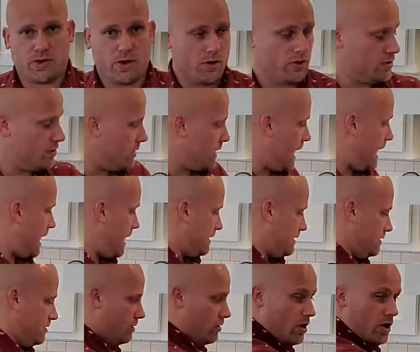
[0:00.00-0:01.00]
those
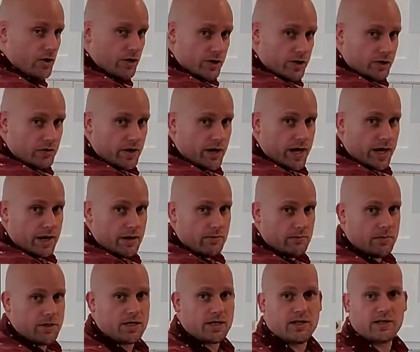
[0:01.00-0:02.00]
last on the tray.
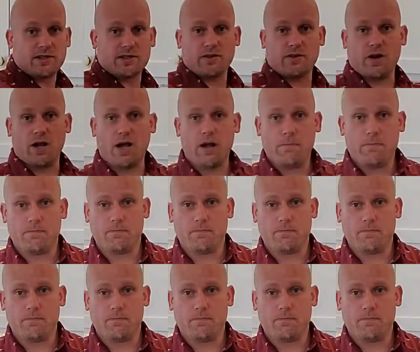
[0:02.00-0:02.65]
Because they're up,